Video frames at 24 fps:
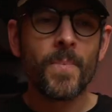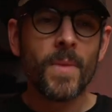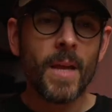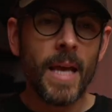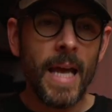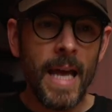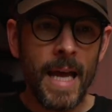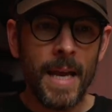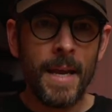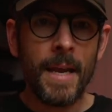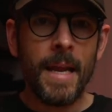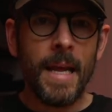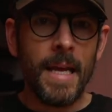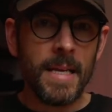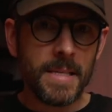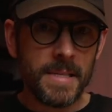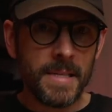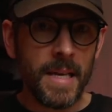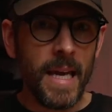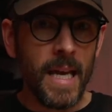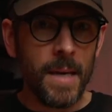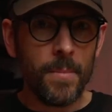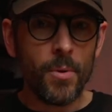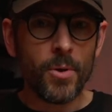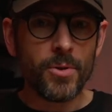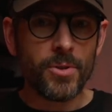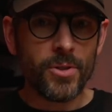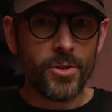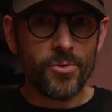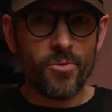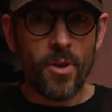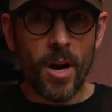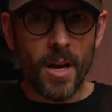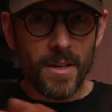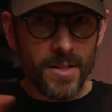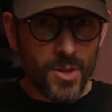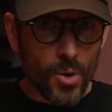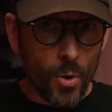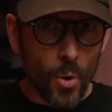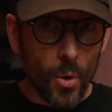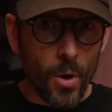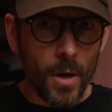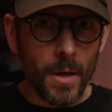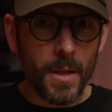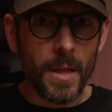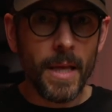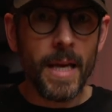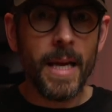and is able to cross
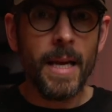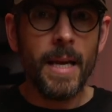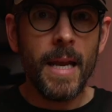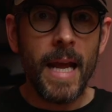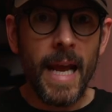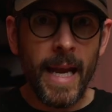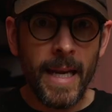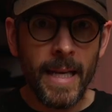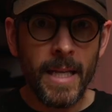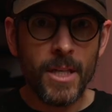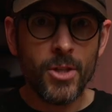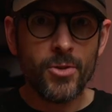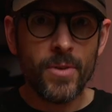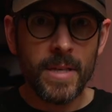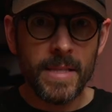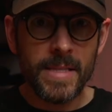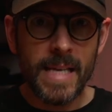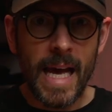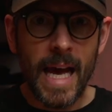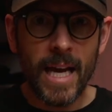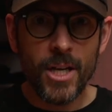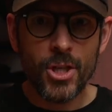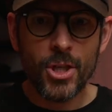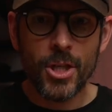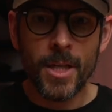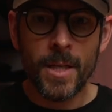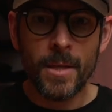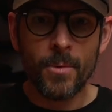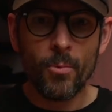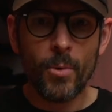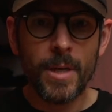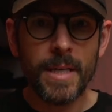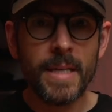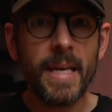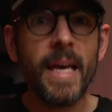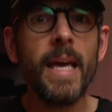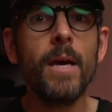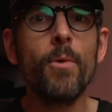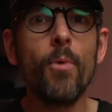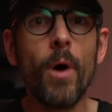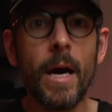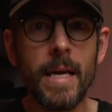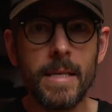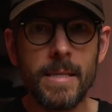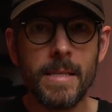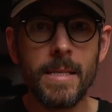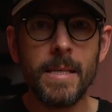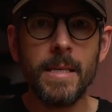correlate any transaction with
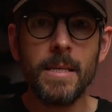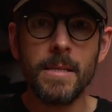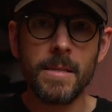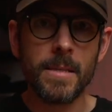KYC,